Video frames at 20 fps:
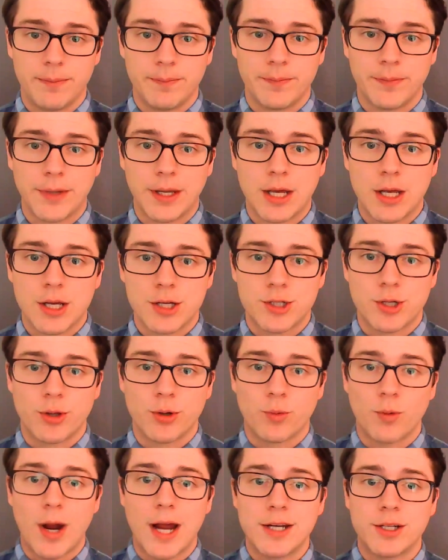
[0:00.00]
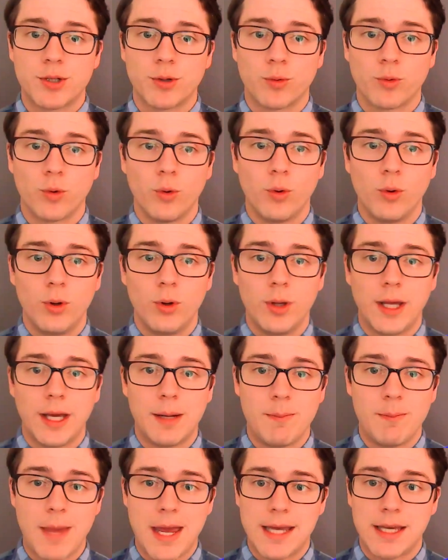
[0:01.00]
So the right to rule and
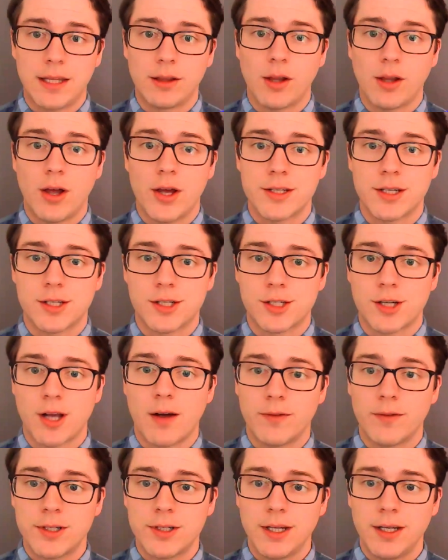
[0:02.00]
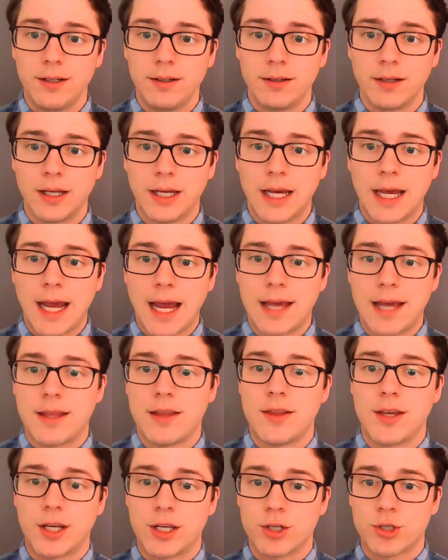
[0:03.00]
making laws is sovereignty, and then the
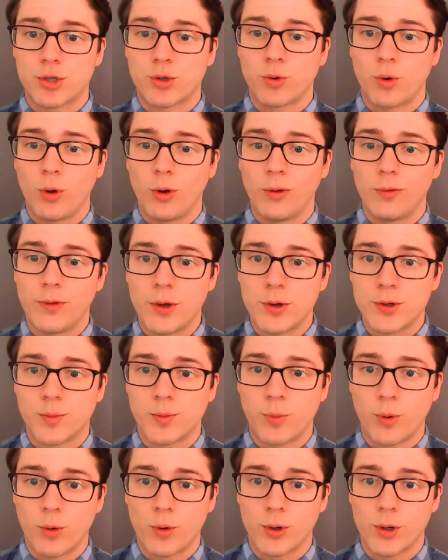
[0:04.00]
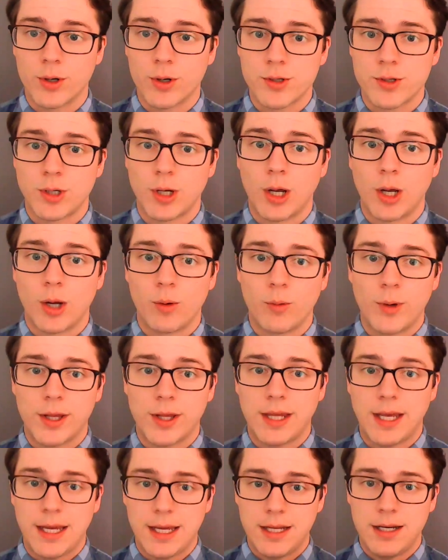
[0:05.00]
control of those borders
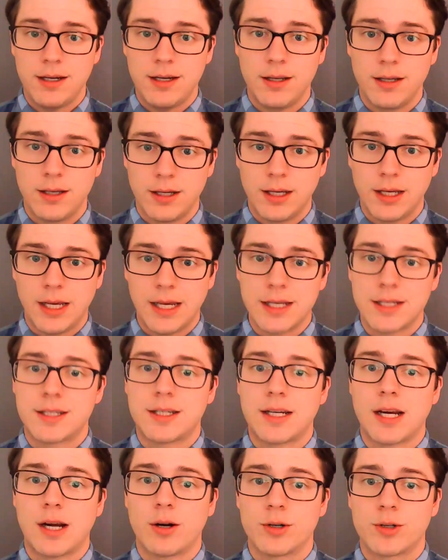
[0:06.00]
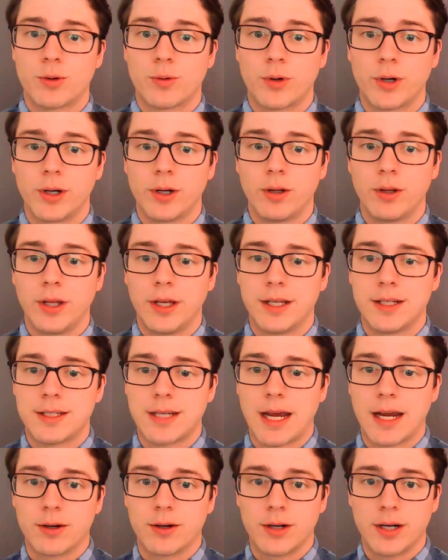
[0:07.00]
within is territorial
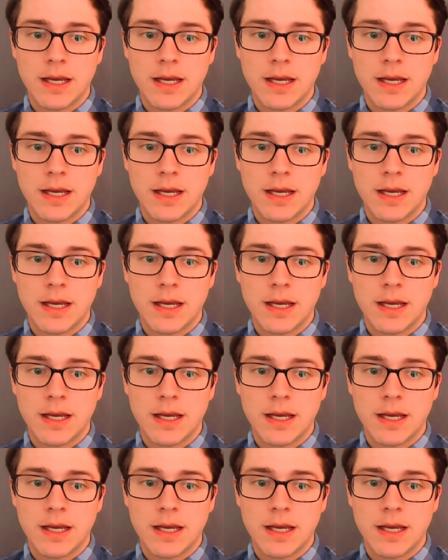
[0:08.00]
integrity.